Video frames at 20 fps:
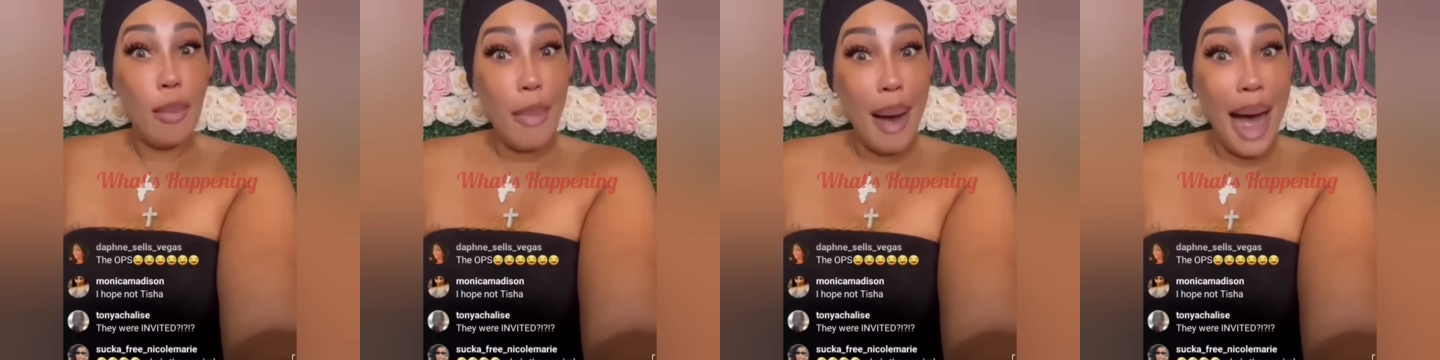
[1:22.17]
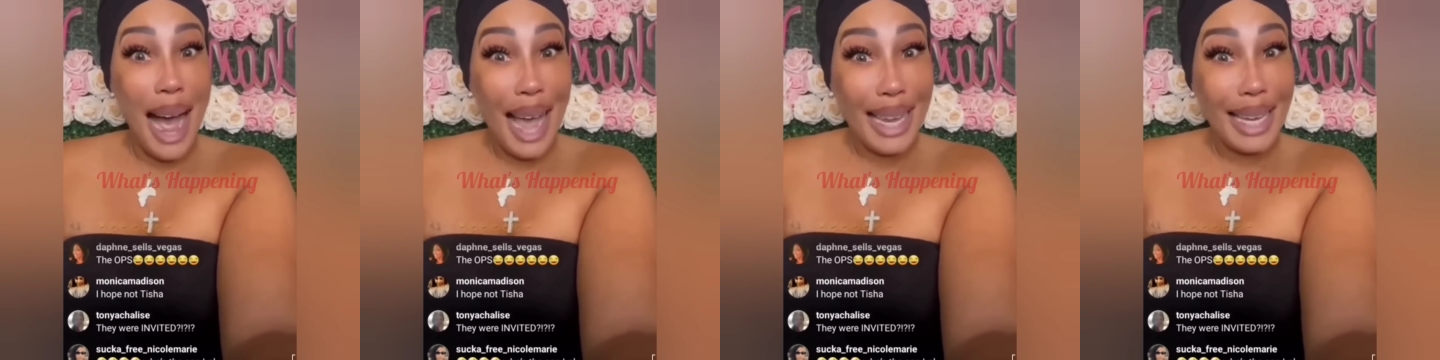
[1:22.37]

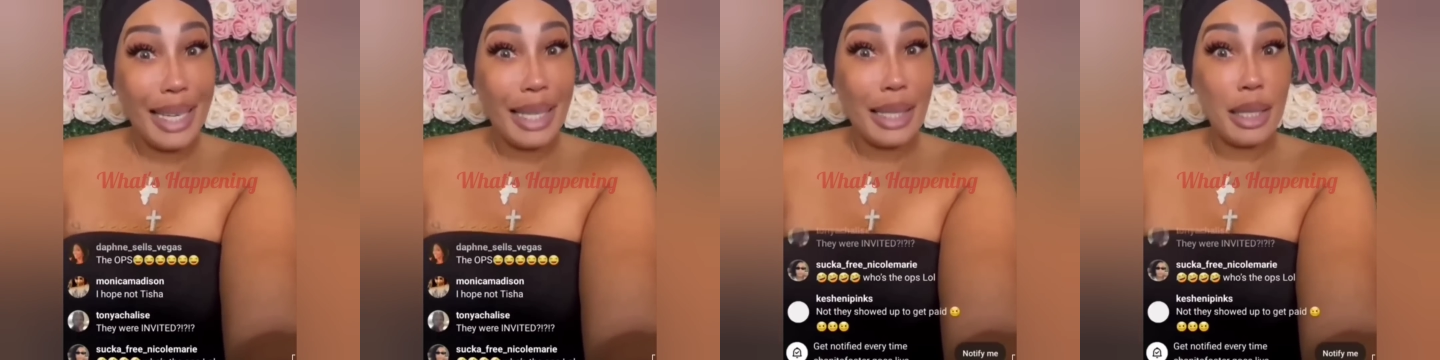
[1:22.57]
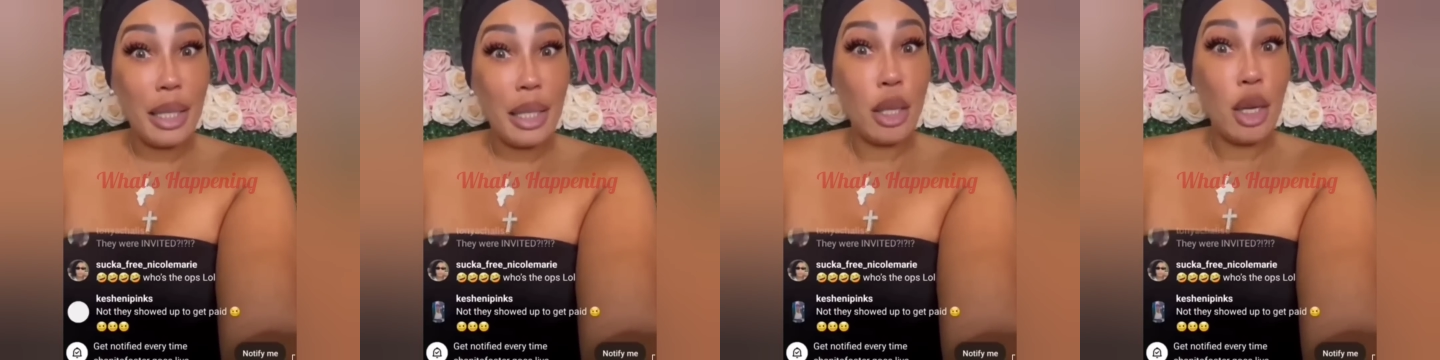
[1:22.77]

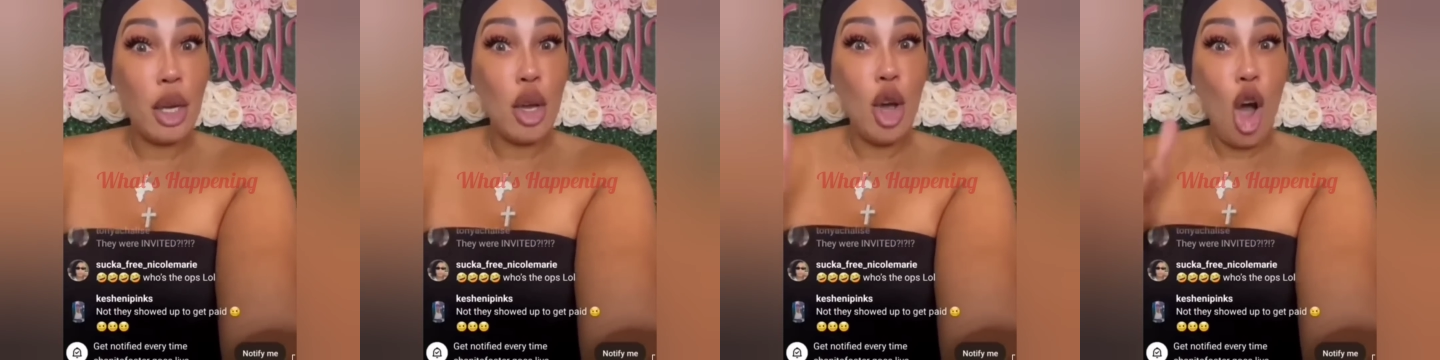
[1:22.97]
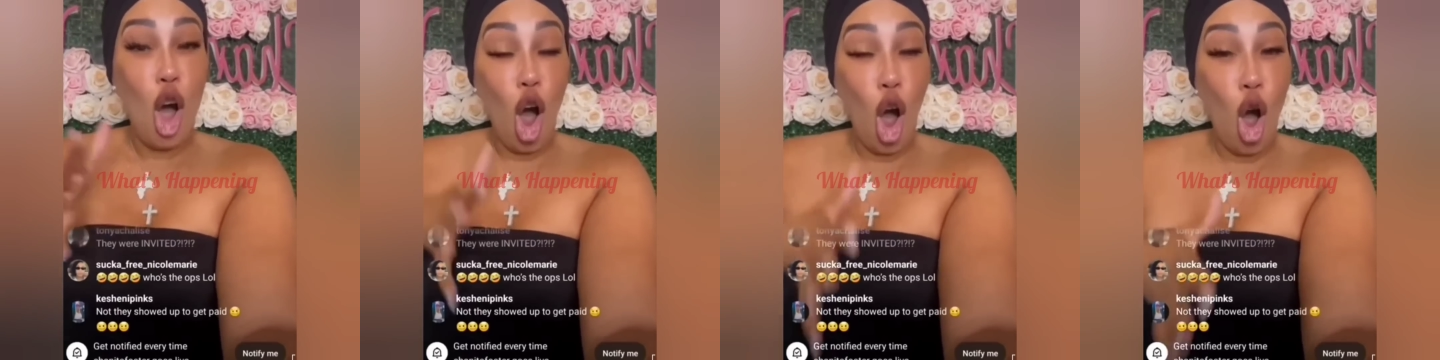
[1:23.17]
mics
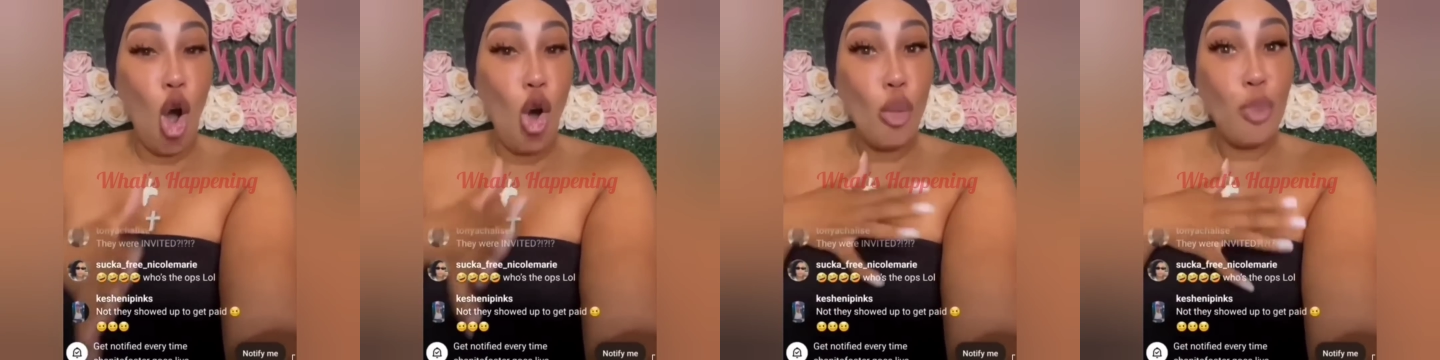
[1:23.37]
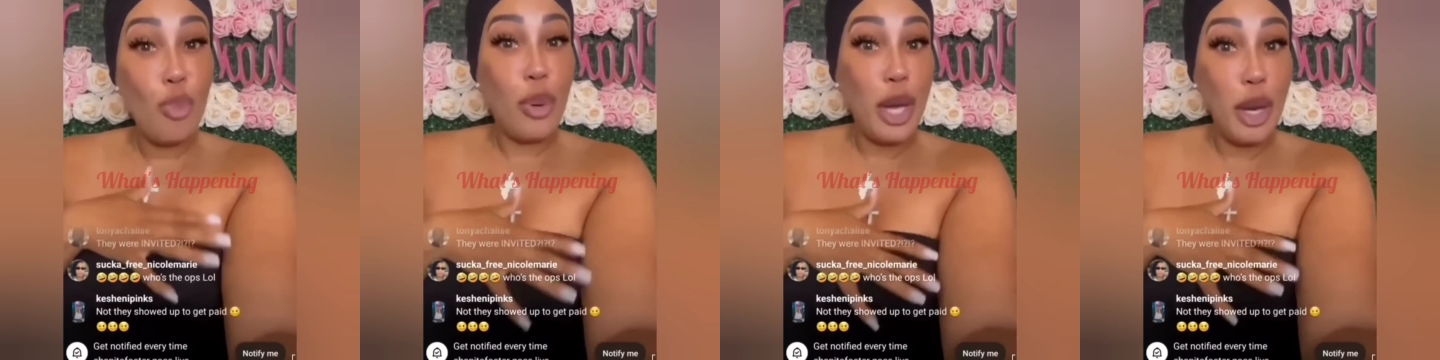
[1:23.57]

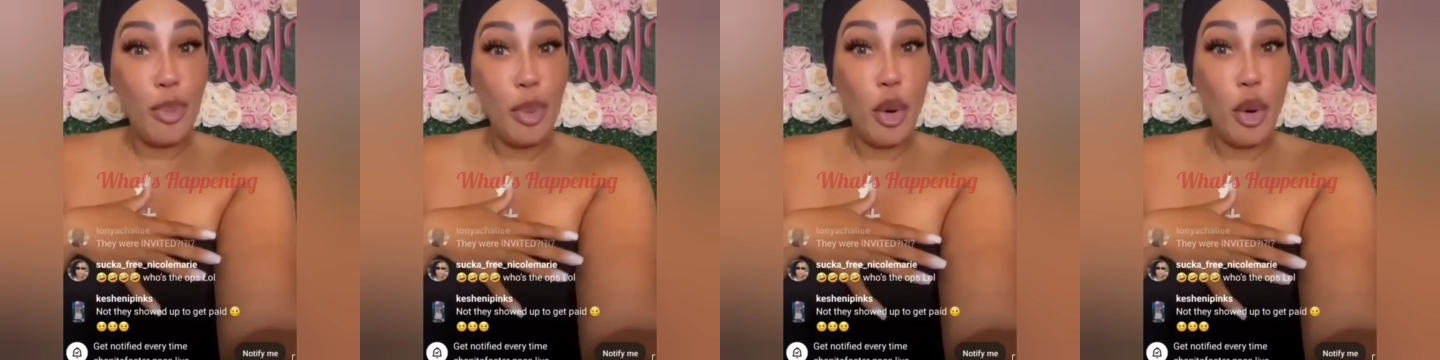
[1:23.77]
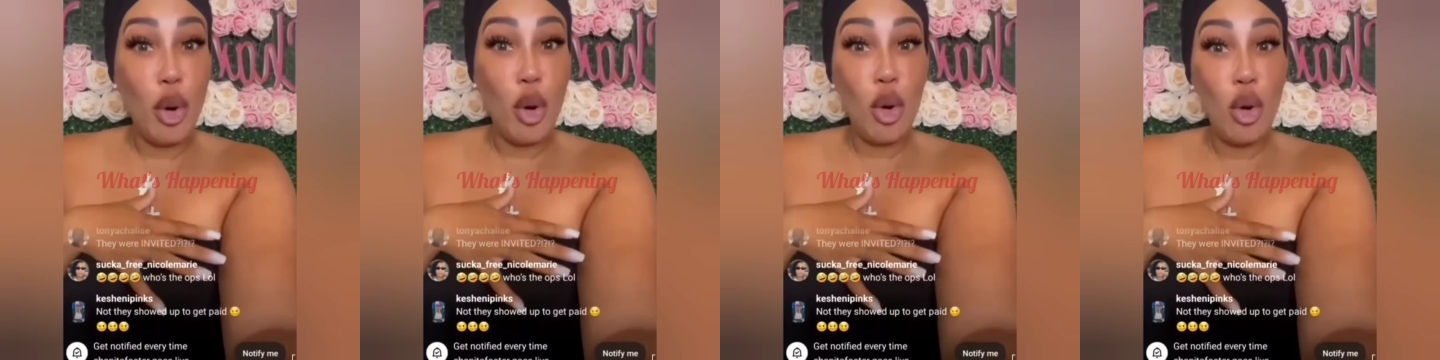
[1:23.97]
on
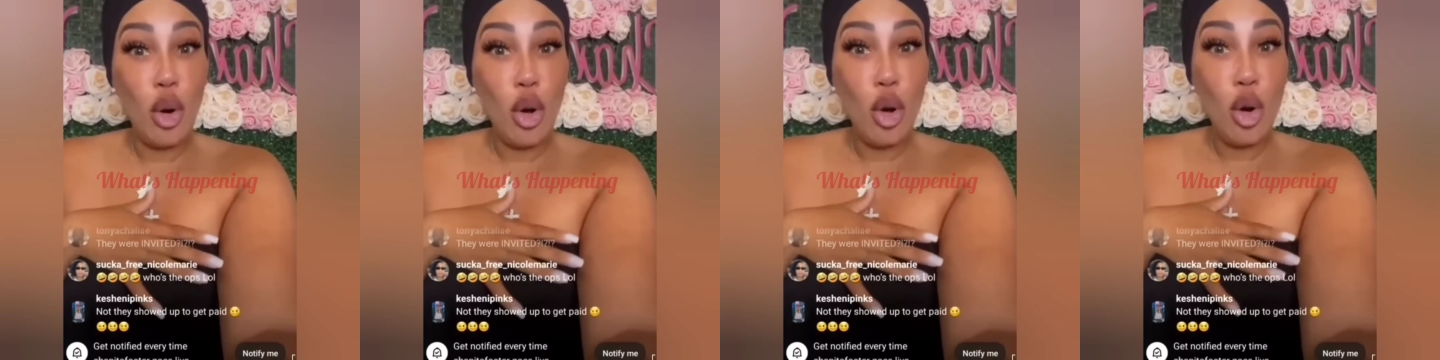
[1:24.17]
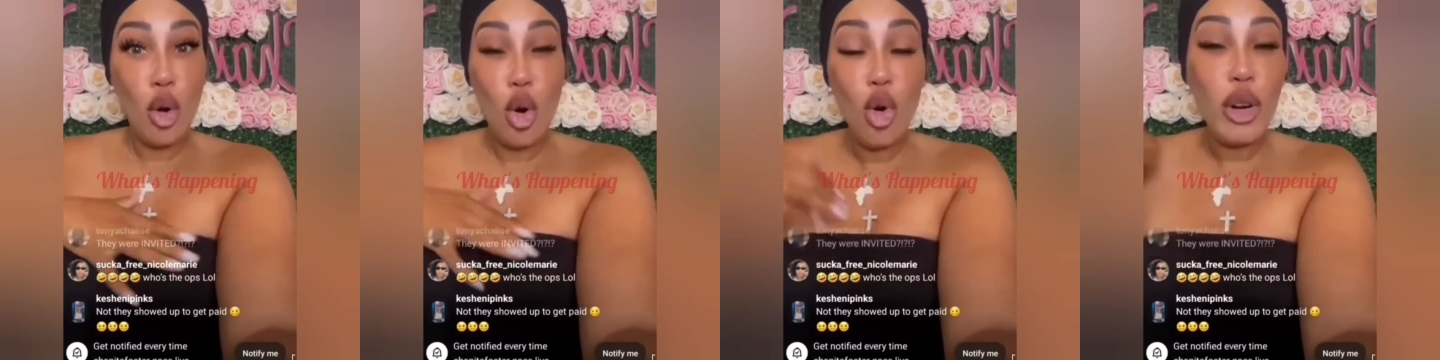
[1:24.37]
people